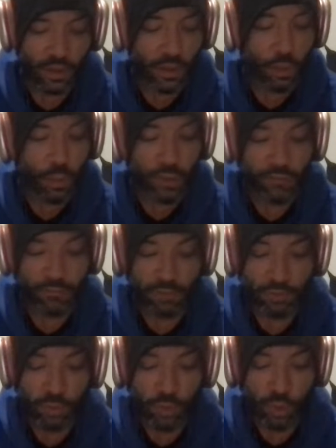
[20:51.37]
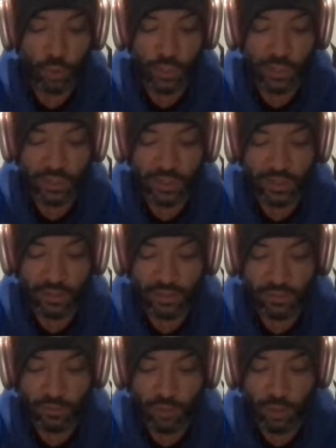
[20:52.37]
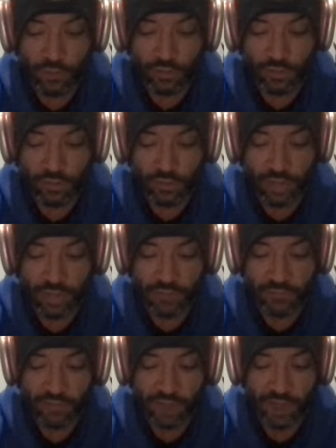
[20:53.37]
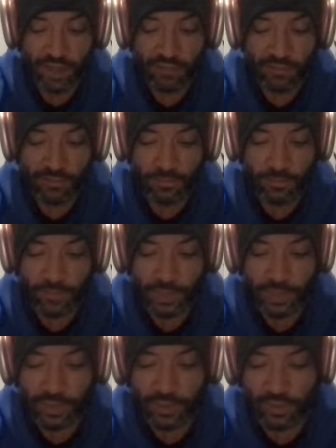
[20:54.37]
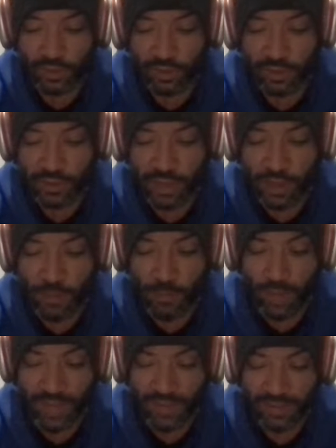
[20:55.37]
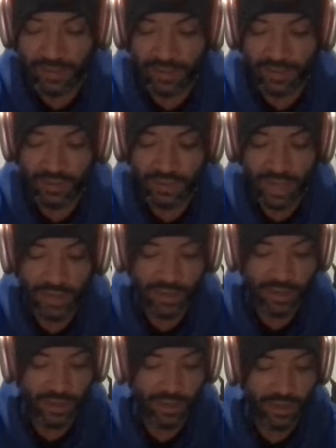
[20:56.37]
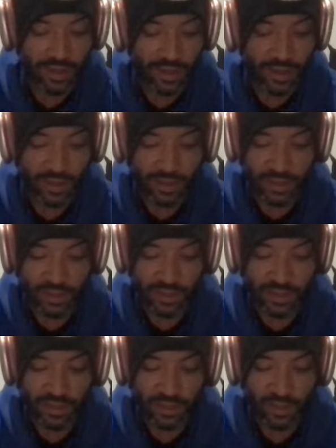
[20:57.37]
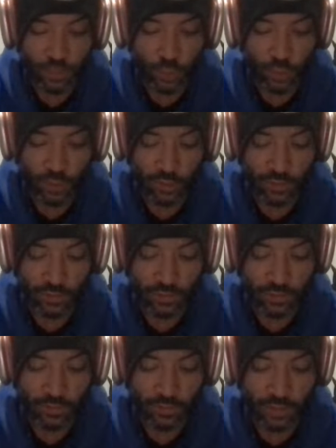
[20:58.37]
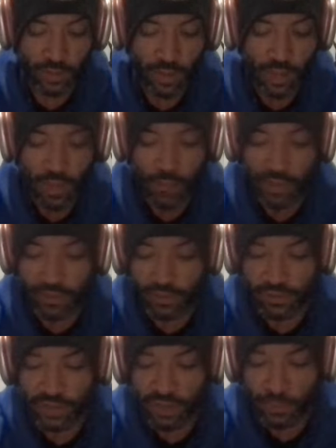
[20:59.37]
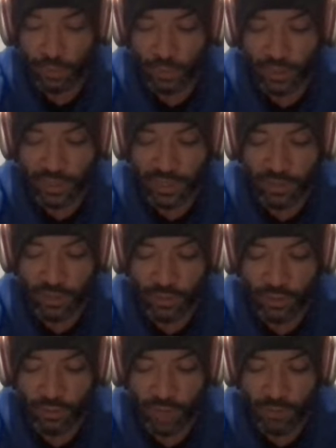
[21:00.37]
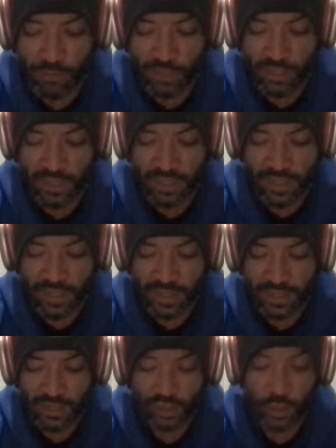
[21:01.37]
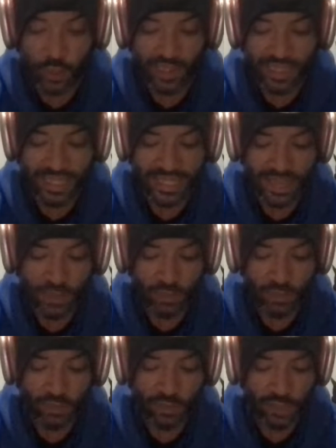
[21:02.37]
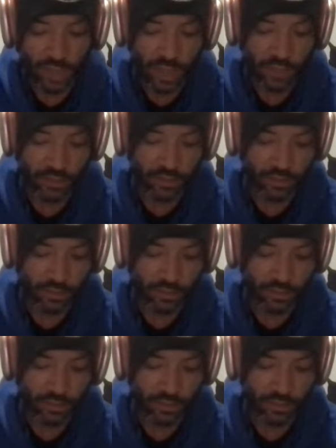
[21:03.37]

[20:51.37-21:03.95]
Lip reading: One football weekend in the fall of 2005, it started out badly on Saturday and got steadily worse. By Tuesday morning, I owed my bookie Ed $20,000.